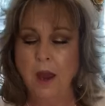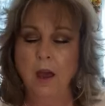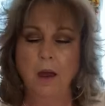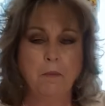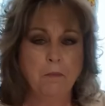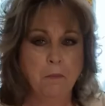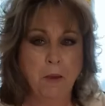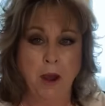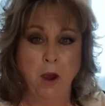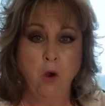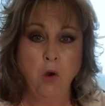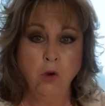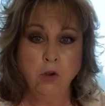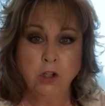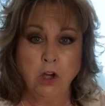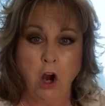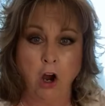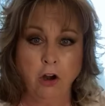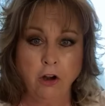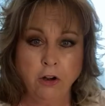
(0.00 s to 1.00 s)
my whole
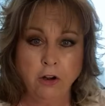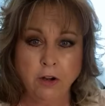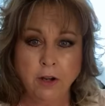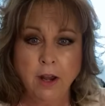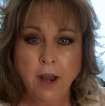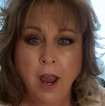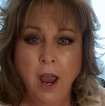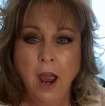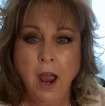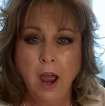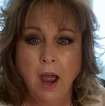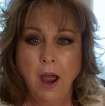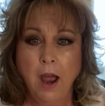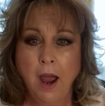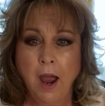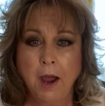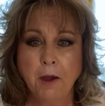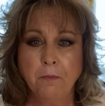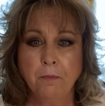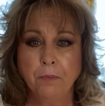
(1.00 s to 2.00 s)
garden.
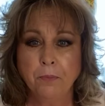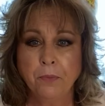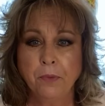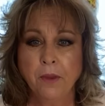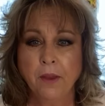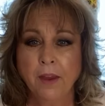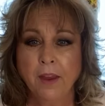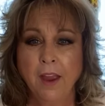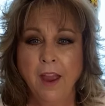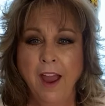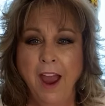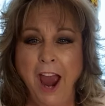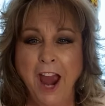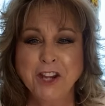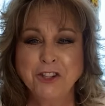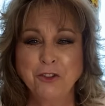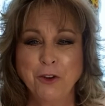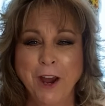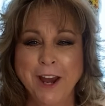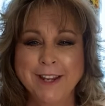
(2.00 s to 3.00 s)
Hi,
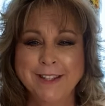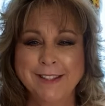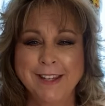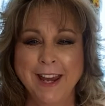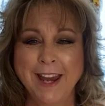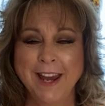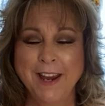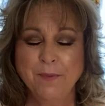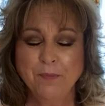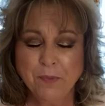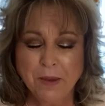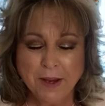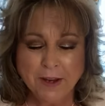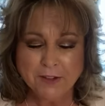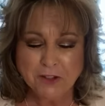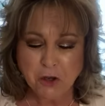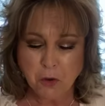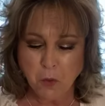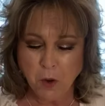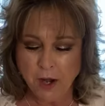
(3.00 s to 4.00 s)
Tracy.
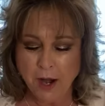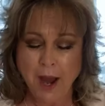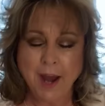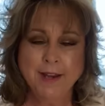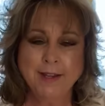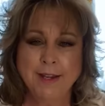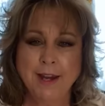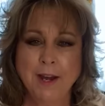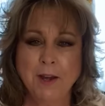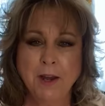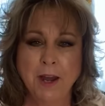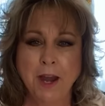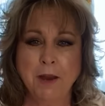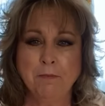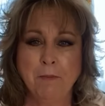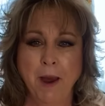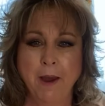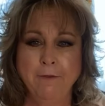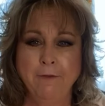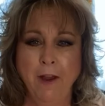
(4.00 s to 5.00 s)
So what I did in
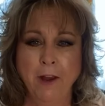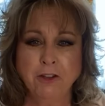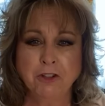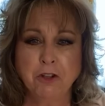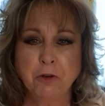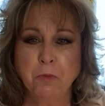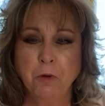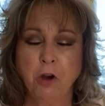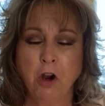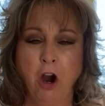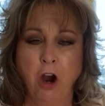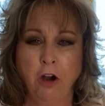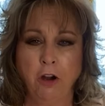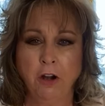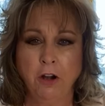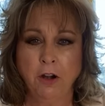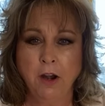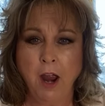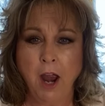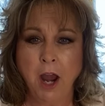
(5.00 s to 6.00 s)
my vegetable
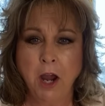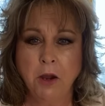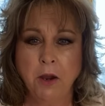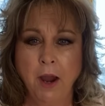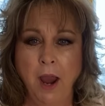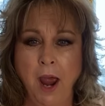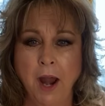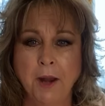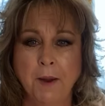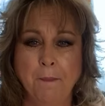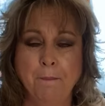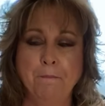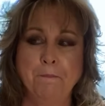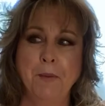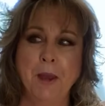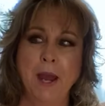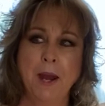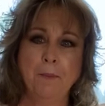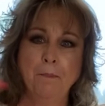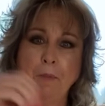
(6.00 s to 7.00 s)
garden, I had a
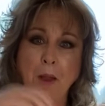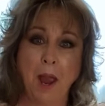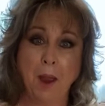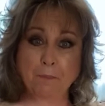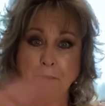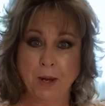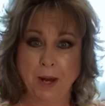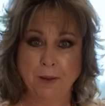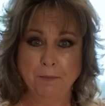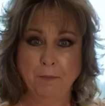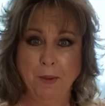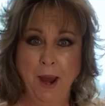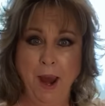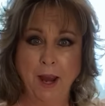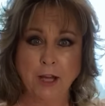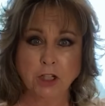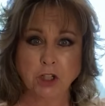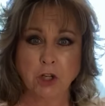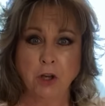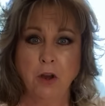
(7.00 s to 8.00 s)
big pumpkin
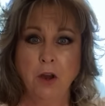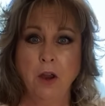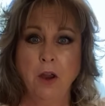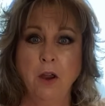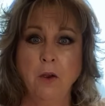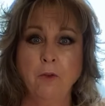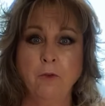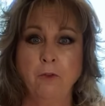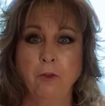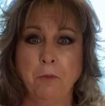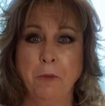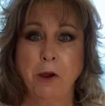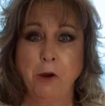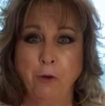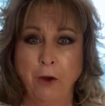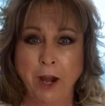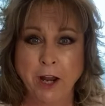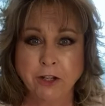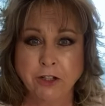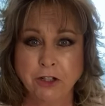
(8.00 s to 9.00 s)
patch for my
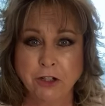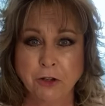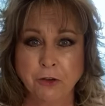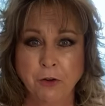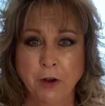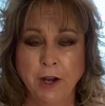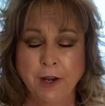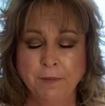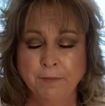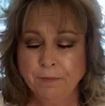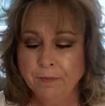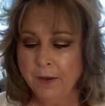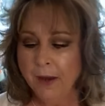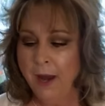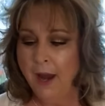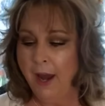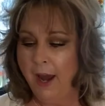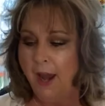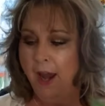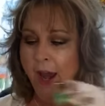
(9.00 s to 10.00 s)
grandchildren.
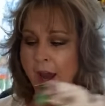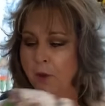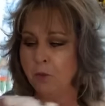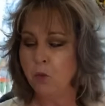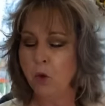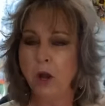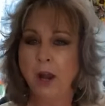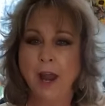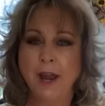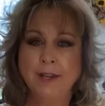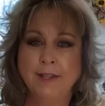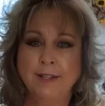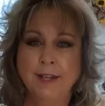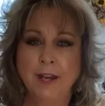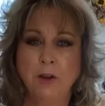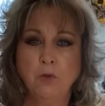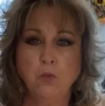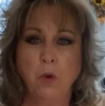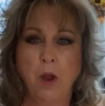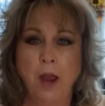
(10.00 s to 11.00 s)
And what I
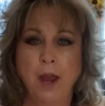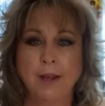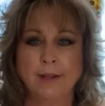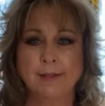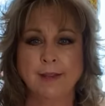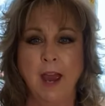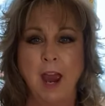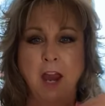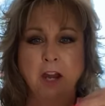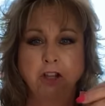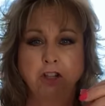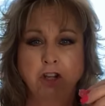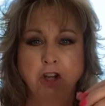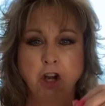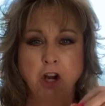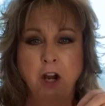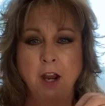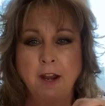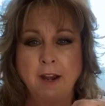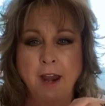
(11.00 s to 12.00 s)
did was I
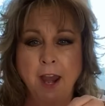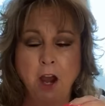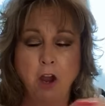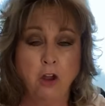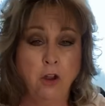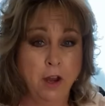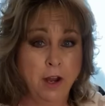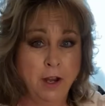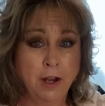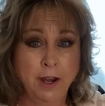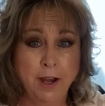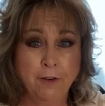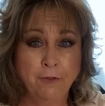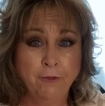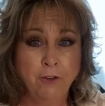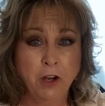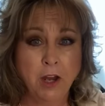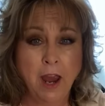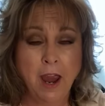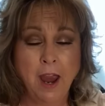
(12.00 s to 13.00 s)
took a nail, and
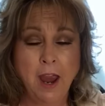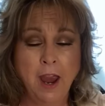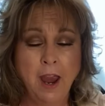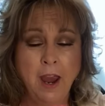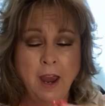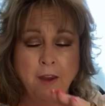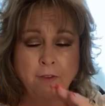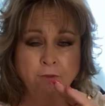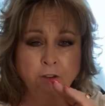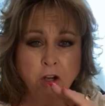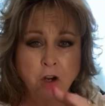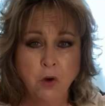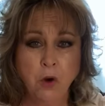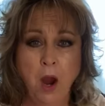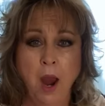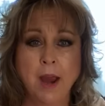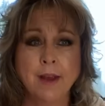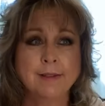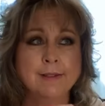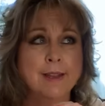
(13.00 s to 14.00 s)
if you
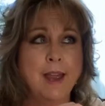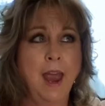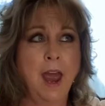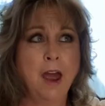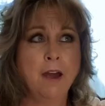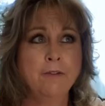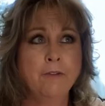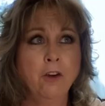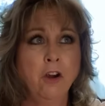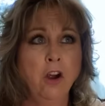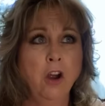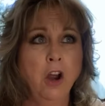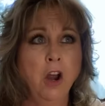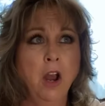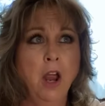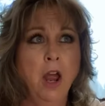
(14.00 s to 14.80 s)
guys ever